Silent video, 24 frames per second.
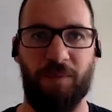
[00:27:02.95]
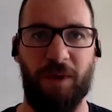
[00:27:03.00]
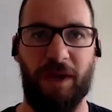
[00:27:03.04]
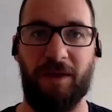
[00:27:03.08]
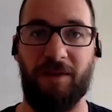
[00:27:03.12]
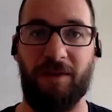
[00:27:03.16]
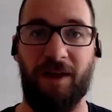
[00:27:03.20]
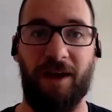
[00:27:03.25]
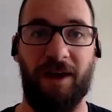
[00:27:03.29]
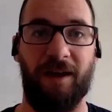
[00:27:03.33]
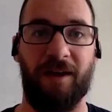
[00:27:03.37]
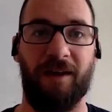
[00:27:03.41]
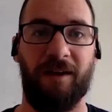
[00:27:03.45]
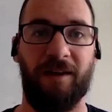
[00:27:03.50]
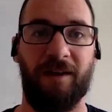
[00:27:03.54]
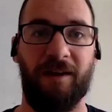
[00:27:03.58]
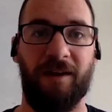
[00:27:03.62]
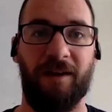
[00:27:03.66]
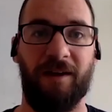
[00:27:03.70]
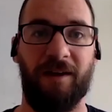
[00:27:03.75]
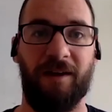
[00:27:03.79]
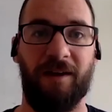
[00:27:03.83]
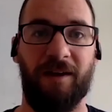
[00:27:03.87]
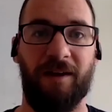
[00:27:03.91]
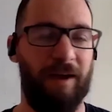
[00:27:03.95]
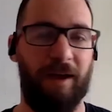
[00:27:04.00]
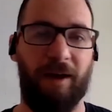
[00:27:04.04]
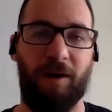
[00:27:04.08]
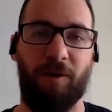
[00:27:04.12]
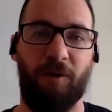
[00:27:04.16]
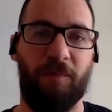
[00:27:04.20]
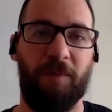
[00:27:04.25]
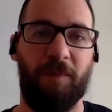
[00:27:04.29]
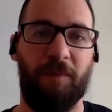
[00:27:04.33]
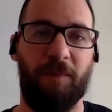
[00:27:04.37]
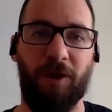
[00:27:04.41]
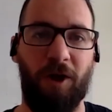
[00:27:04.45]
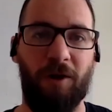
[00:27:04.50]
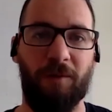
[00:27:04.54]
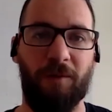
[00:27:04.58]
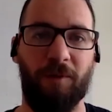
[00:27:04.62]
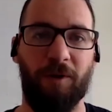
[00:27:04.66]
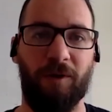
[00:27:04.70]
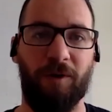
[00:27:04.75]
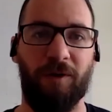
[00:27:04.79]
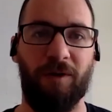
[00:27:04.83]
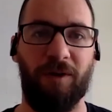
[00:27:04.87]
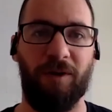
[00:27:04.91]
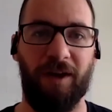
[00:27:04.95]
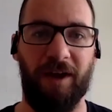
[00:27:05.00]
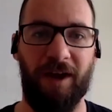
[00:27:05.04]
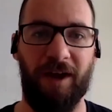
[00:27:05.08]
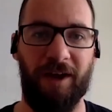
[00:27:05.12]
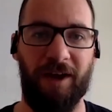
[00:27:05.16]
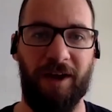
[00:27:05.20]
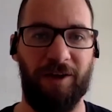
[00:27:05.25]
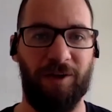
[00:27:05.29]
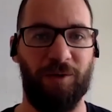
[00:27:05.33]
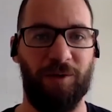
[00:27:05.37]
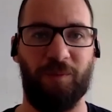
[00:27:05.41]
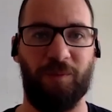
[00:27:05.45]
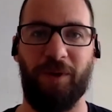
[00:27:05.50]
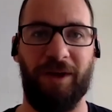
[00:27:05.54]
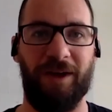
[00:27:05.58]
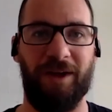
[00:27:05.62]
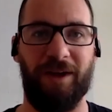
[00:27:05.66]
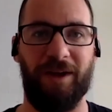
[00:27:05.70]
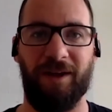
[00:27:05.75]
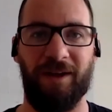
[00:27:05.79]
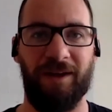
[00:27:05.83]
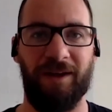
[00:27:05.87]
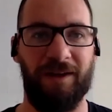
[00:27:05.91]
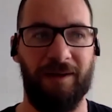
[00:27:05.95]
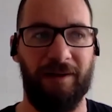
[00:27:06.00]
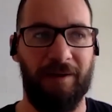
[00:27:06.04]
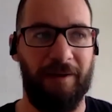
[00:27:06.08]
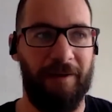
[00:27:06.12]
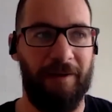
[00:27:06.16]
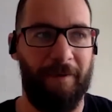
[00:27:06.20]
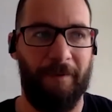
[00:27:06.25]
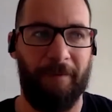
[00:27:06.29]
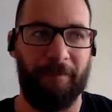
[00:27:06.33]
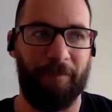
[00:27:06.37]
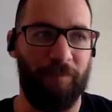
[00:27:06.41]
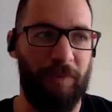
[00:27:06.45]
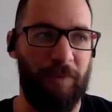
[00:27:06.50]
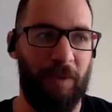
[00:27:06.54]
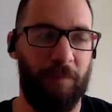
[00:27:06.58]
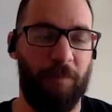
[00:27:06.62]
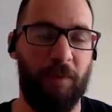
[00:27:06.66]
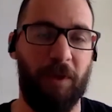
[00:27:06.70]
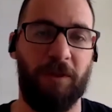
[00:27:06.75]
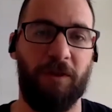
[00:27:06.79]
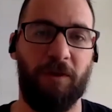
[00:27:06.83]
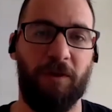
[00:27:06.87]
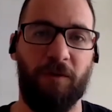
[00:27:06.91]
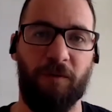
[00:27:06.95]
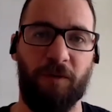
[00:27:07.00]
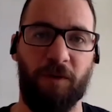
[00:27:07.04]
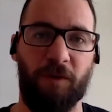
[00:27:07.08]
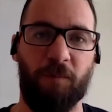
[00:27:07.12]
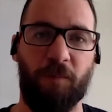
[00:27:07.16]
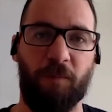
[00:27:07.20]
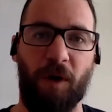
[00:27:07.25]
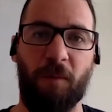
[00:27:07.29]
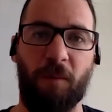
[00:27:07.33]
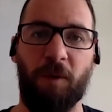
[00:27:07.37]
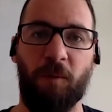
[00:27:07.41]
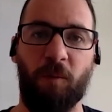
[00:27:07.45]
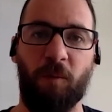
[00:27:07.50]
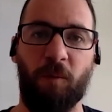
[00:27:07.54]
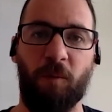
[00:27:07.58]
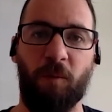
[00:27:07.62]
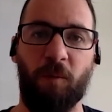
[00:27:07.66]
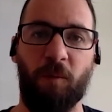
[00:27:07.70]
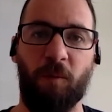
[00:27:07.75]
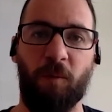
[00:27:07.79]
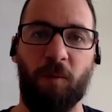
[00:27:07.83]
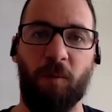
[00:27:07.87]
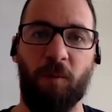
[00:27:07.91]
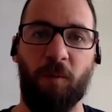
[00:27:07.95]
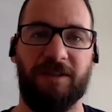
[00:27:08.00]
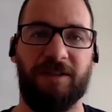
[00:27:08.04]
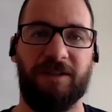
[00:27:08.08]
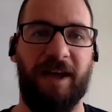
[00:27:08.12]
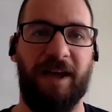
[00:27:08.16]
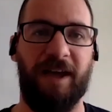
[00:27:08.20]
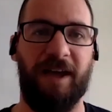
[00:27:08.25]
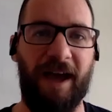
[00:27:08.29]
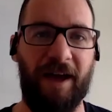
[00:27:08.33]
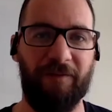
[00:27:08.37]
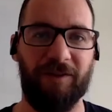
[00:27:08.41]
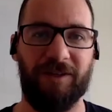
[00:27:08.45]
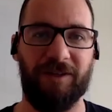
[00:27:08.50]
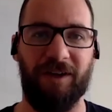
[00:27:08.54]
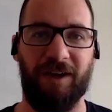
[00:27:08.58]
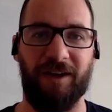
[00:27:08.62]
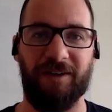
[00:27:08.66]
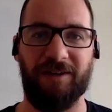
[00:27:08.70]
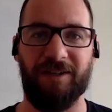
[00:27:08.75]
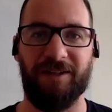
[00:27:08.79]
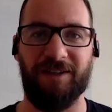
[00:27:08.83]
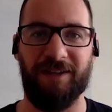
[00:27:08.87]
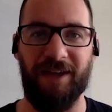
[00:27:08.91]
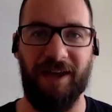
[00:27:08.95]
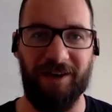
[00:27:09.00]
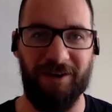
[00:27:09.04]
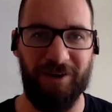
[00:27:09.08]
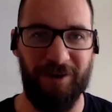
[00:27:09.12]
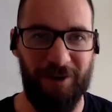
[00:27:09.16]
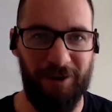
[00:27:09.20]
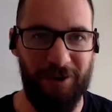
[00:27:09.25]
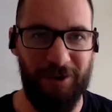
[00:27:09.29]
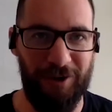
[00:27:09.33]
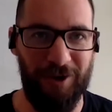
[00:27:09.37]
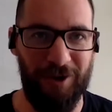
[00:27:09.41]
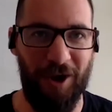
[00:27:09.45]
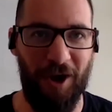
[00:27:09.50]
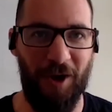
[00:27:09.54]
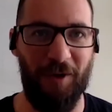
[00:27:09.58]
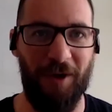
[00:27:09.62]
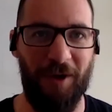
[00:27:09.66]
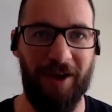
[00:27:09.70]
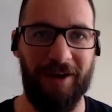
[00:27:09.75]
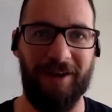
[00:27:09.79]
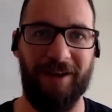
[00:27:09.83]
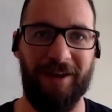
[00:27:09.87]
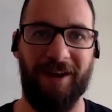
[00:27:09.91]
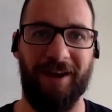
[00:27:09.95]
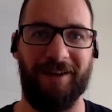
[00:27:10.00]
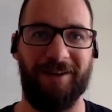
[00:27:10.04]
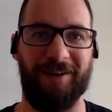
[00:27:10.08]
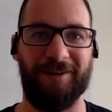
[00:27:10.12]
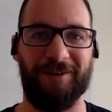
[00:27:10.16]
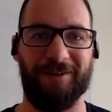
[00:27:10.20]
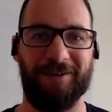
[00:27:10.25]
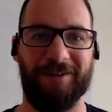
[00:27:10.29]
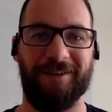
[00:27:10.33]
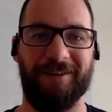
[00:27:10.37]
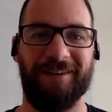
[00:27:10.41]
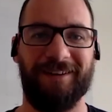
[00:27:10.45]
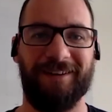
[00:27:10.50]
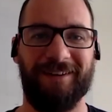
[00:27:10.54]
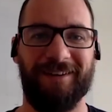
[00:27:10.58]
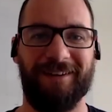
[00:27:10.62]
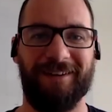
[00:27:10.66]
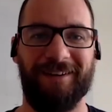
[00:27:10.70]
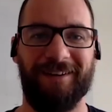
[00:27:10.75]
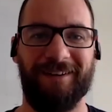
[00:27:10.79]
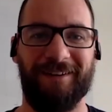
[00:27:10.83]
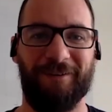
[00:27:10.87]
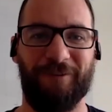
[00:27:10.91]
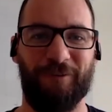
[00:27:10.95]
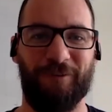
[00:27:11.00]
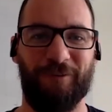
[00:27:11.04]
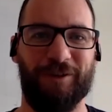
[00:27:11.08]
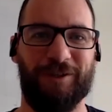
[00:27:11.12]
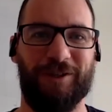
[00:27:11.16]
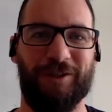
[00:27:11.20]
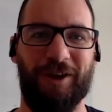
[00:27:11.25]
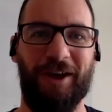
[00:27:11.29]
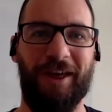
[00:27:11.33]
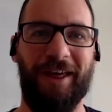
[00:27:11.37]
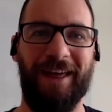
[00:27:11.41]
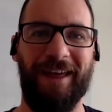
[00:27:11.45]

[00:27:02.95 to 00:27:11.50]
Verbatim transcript: be there, and it would be global, and you would be but the, the problem was is that advertisers had no idea how to use it. So